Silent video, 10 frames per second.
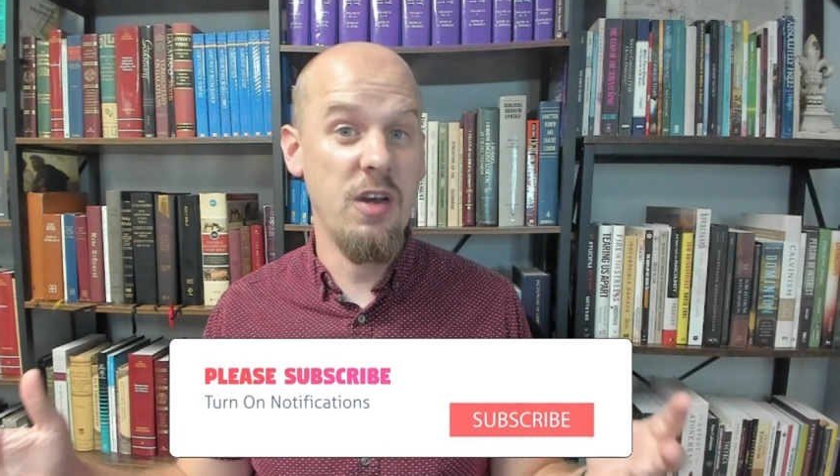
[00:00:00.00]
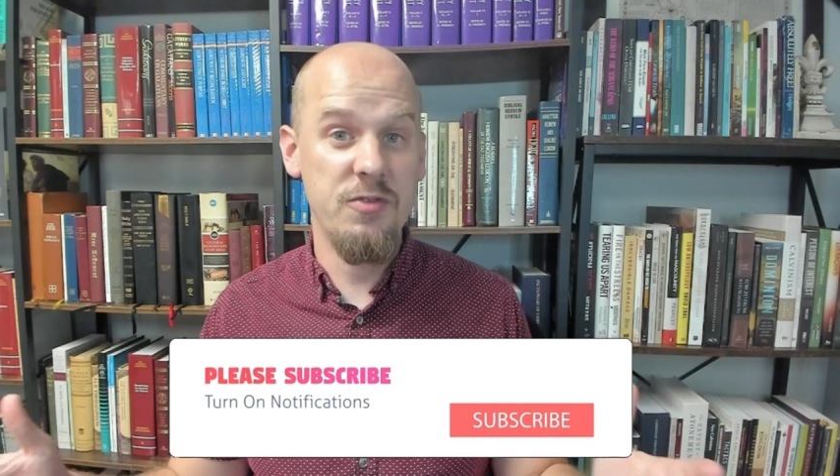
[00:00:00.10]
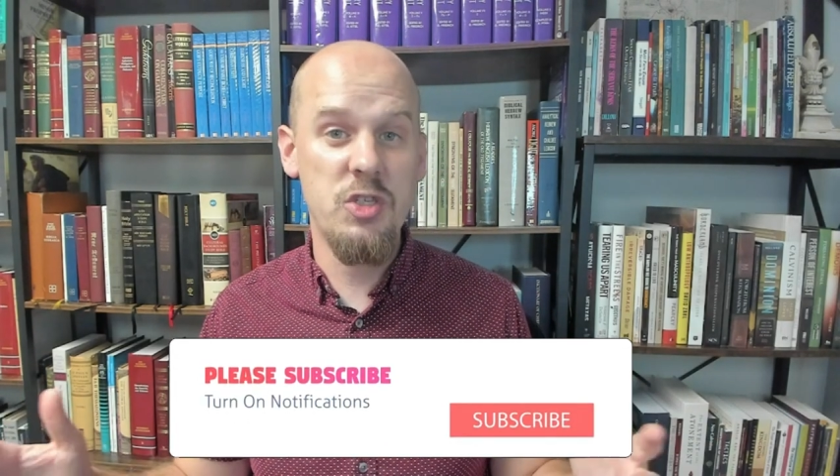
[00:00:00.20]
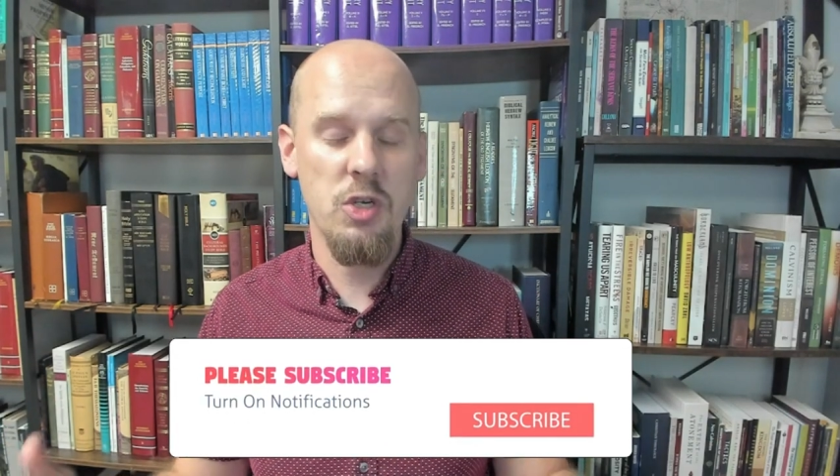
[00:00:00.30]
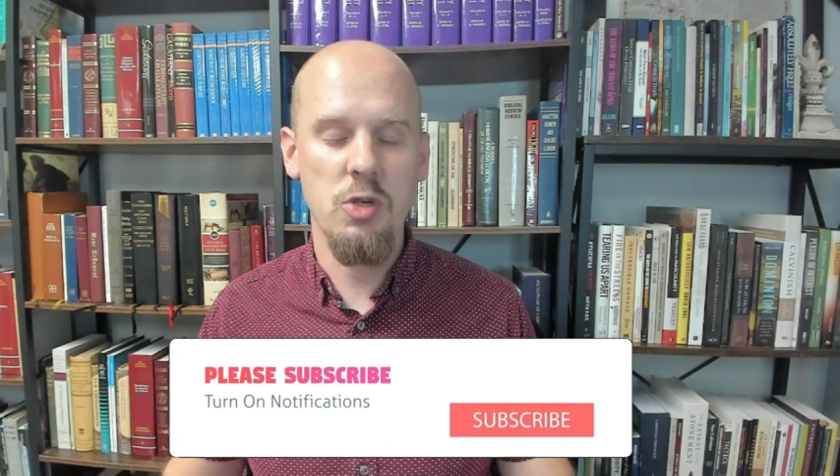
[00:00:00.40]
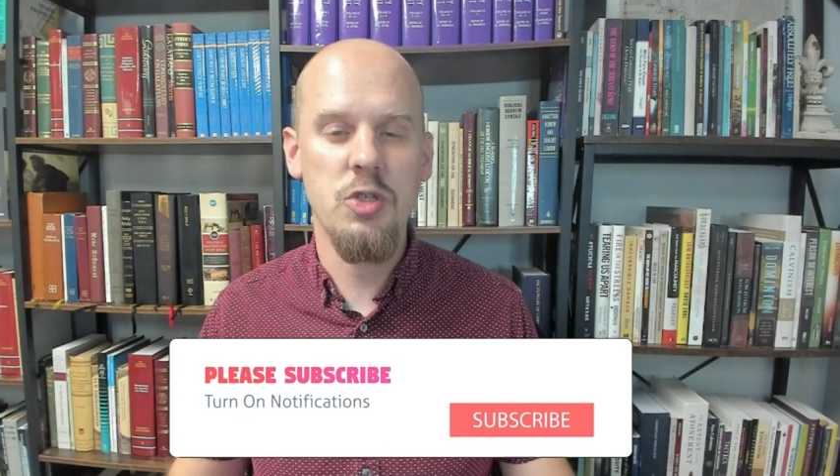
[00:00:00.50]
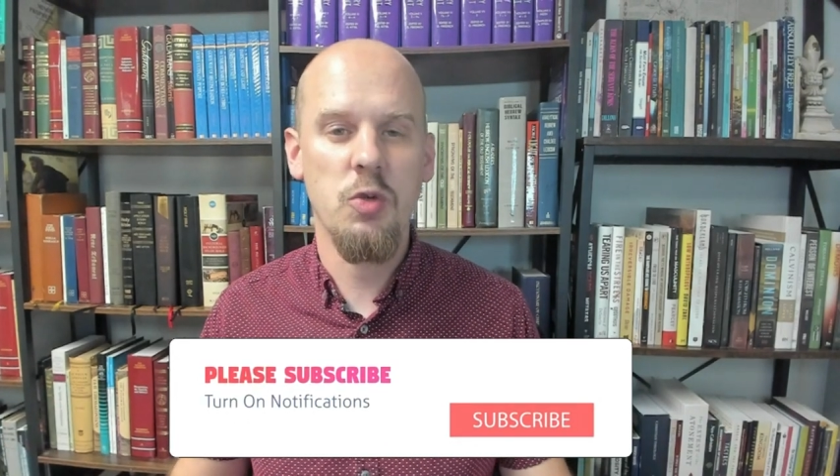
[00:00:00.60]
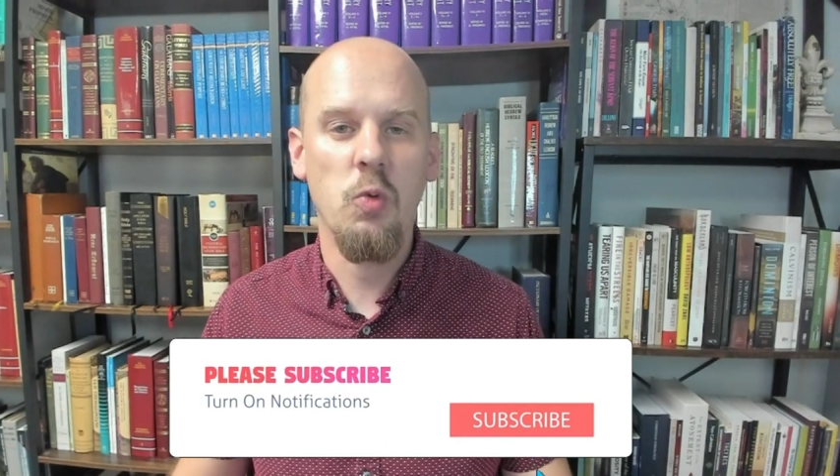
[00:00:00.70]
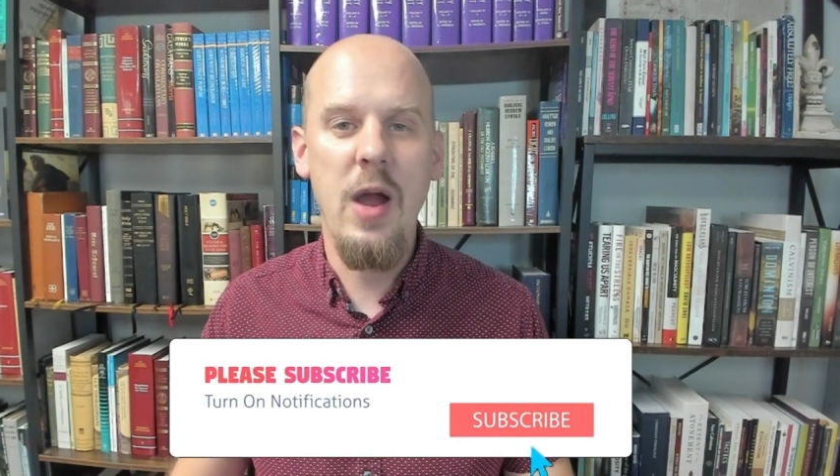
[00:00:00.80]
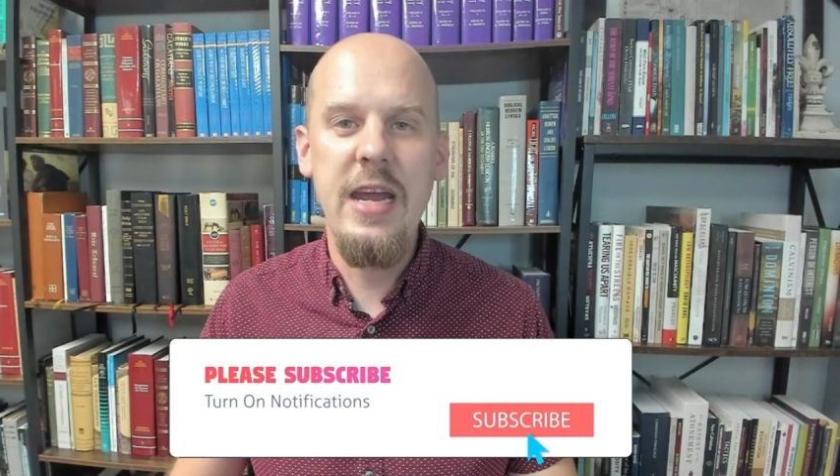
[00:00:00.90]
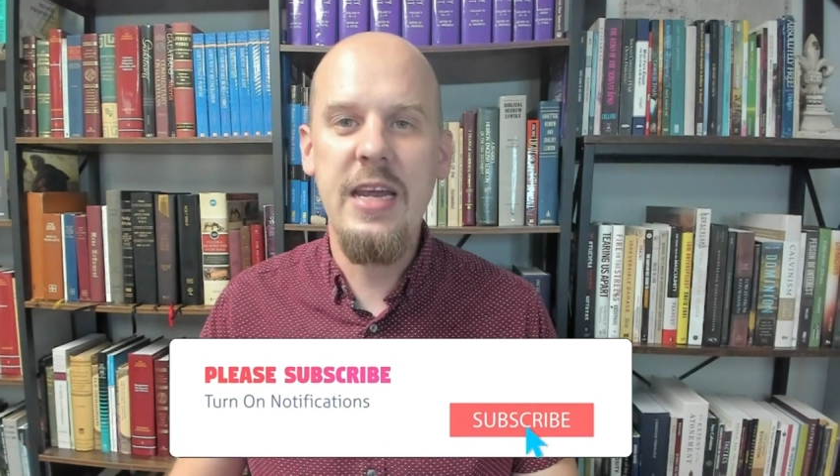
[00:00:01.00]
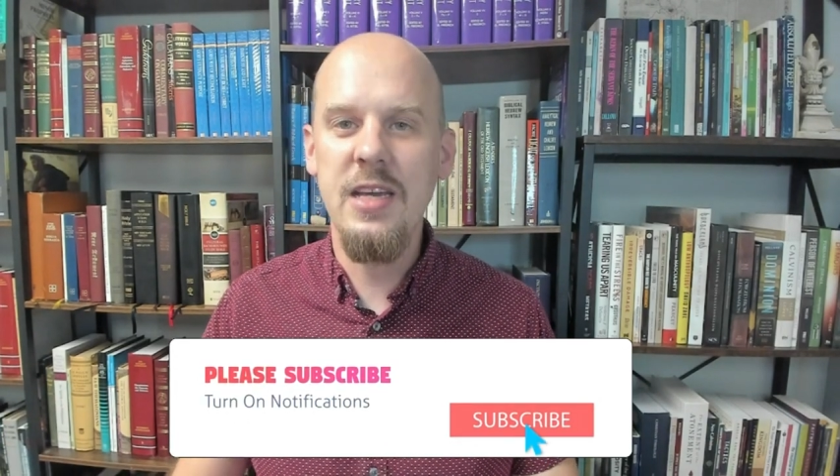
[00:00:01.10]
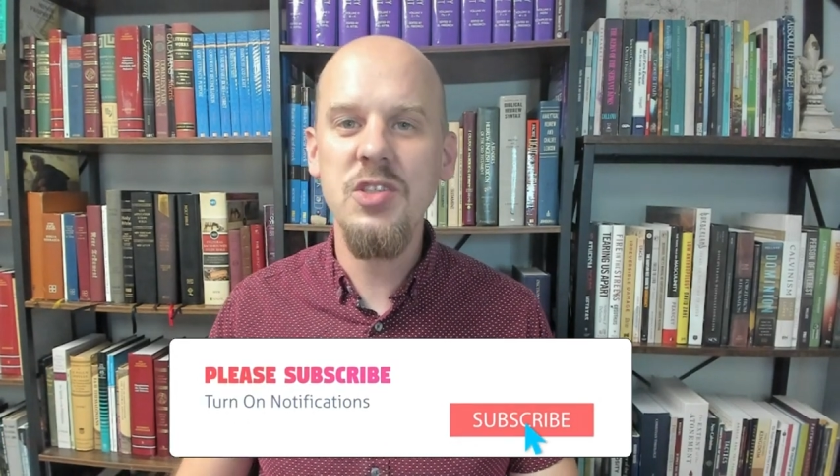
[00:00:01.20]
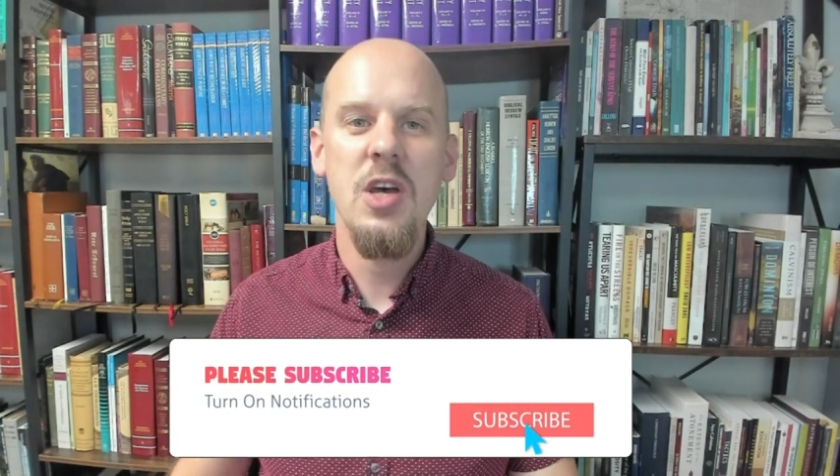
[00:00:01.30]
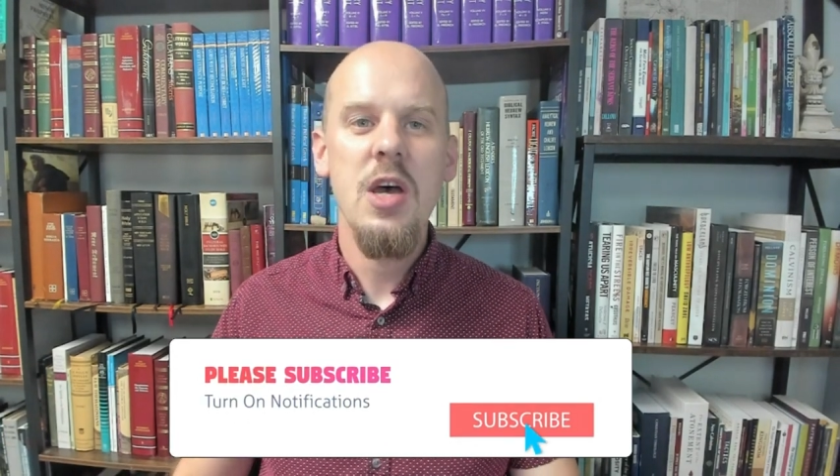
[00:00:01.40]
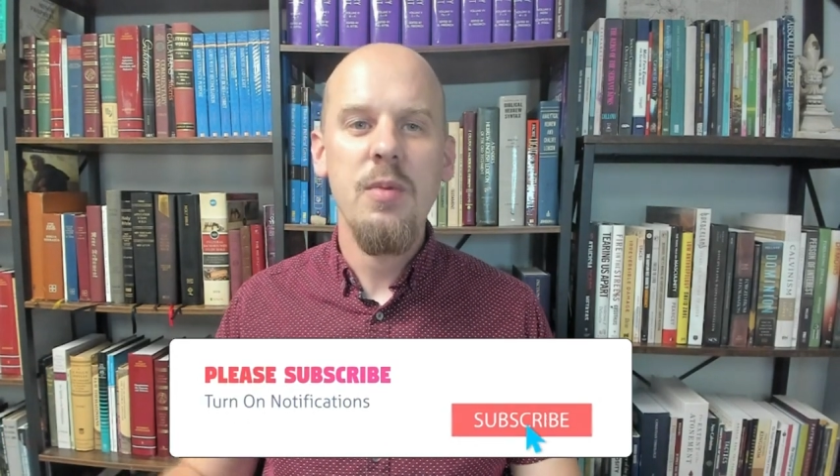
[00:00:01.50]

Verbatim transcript: of church writings,